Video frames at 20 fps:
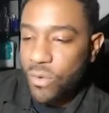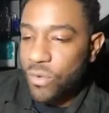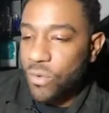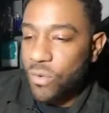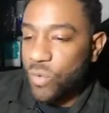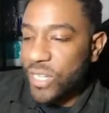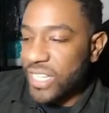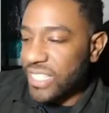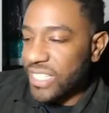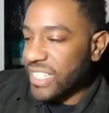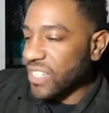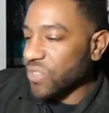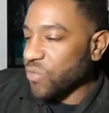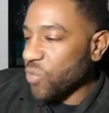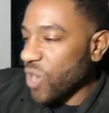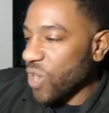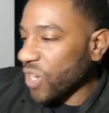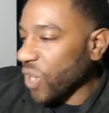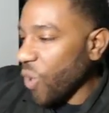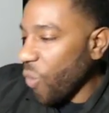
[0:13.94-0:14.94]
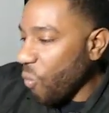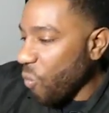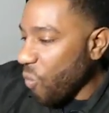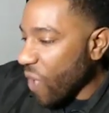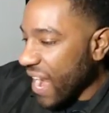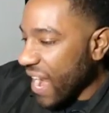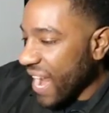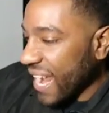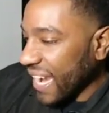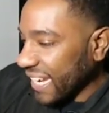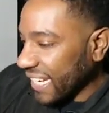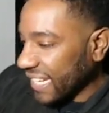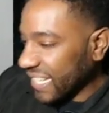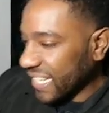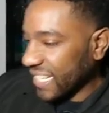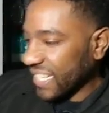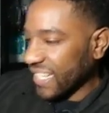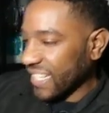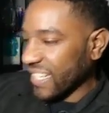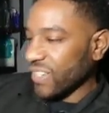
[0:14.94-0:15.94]
We just want to win.
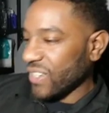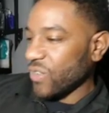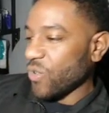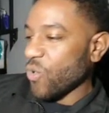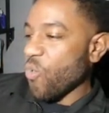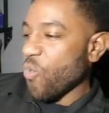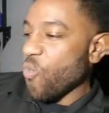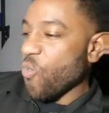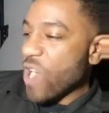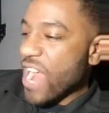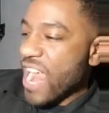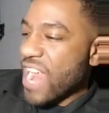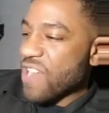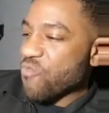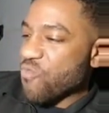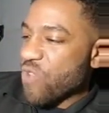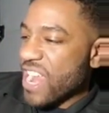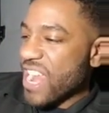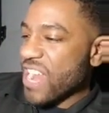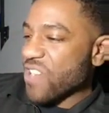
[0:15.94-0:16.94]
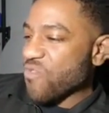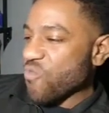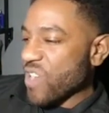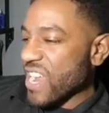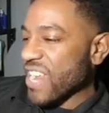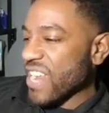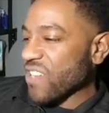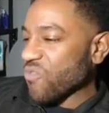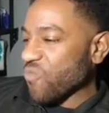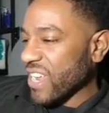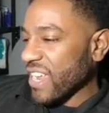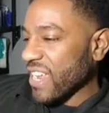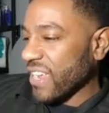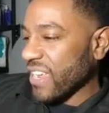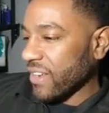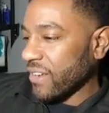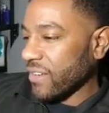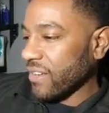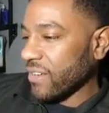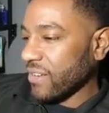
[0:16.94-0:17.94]
Win, win, win,
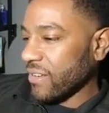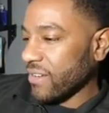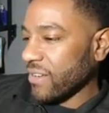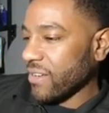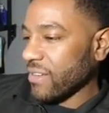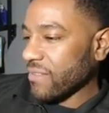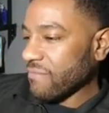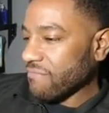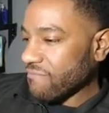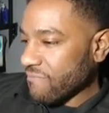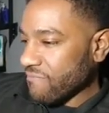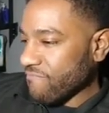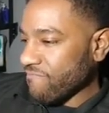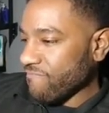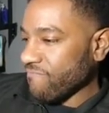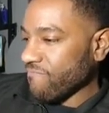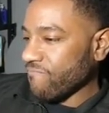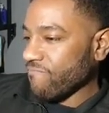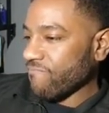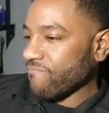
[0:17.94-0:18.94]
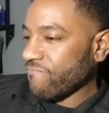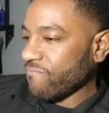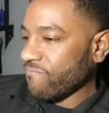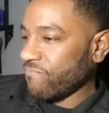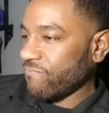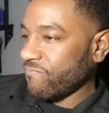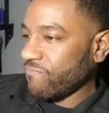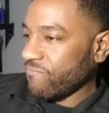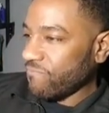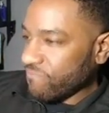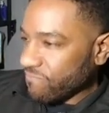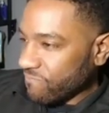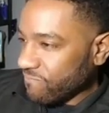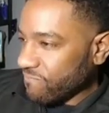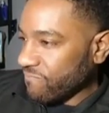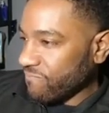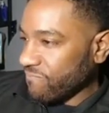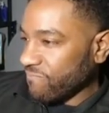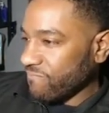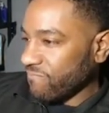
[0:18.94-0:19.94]
win. Mm, mm, mm.